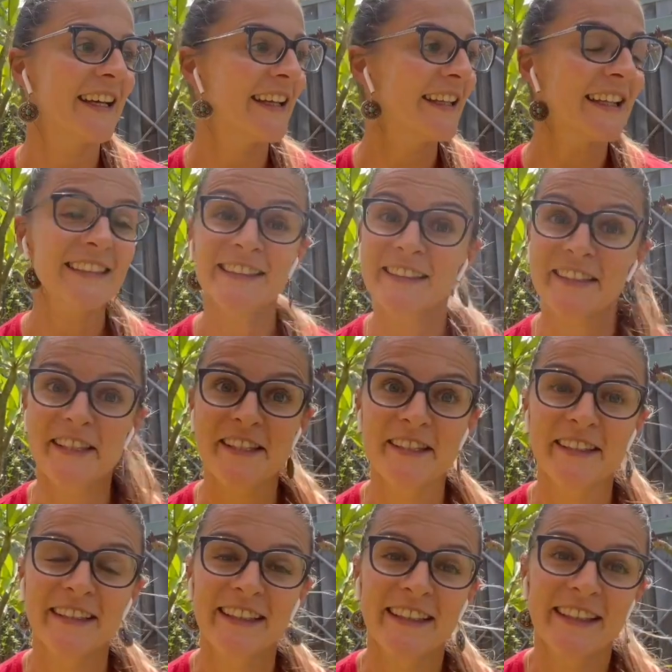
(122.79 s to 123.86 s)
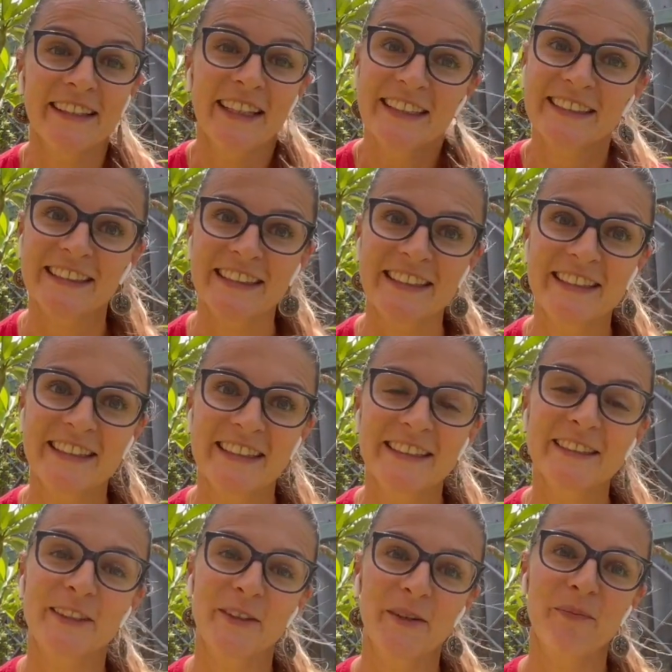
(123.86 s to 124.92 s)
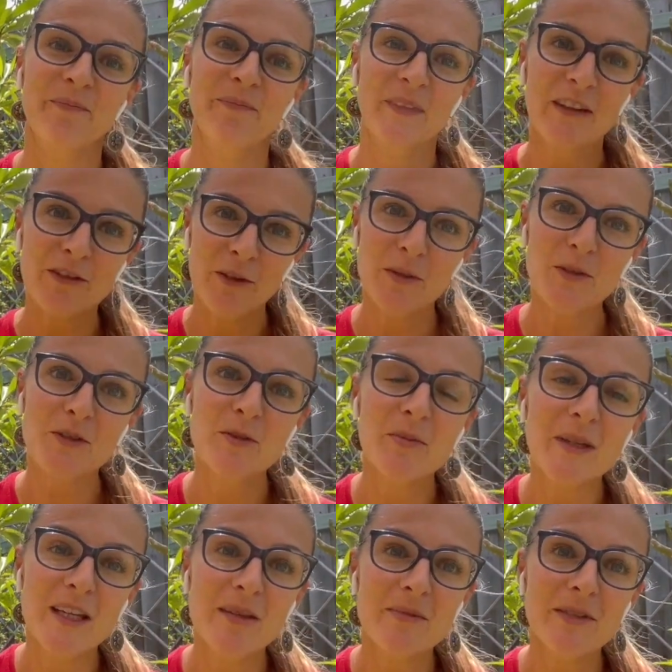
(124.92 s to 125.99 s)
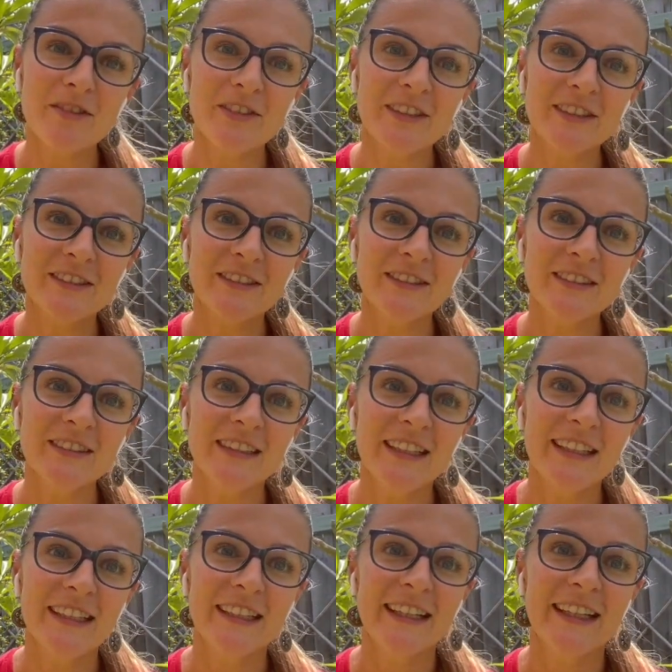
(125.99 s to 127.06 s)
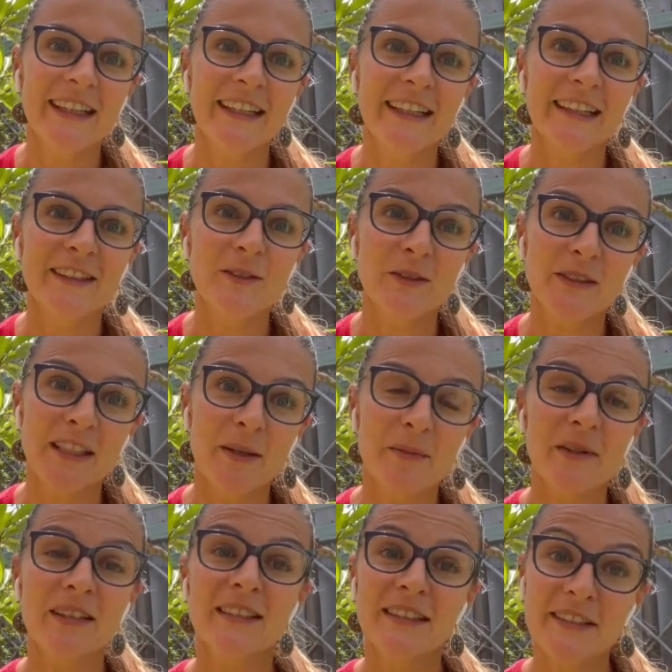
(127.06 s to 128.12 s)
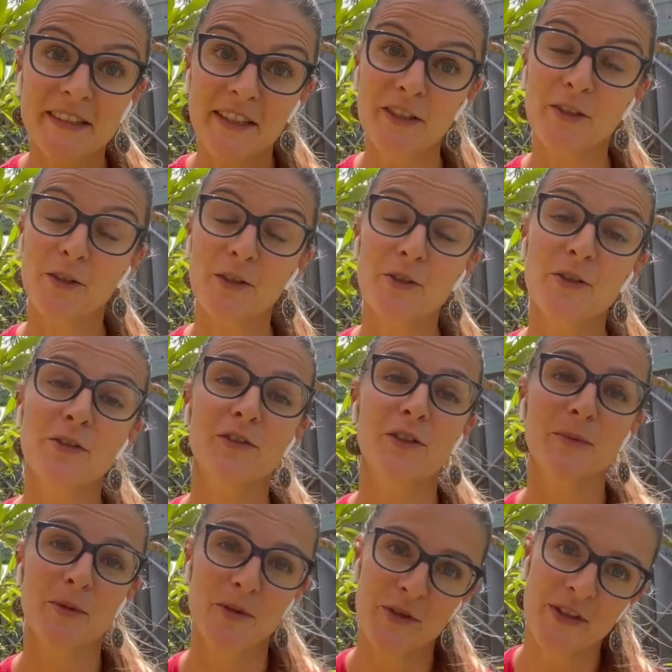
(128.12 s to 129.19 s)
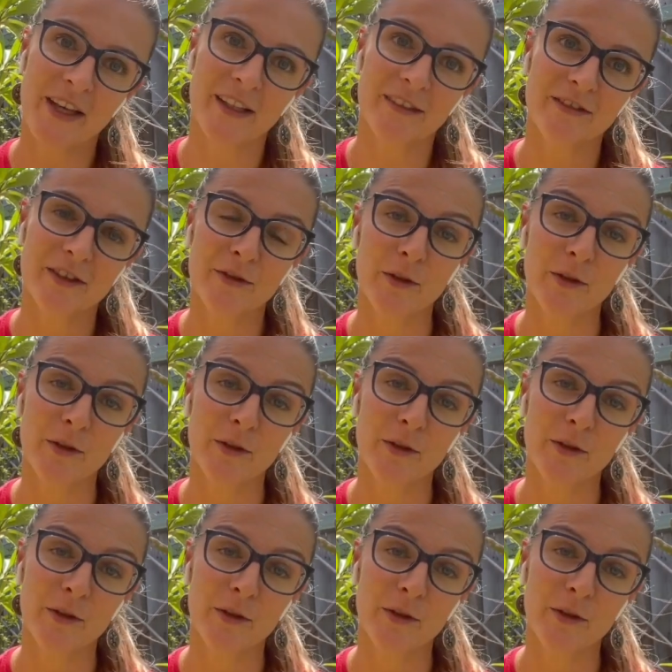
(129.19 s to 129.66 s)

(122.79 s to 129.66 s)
That's it, that's it. So if you want to be a miracle, to someone, start also from yourself.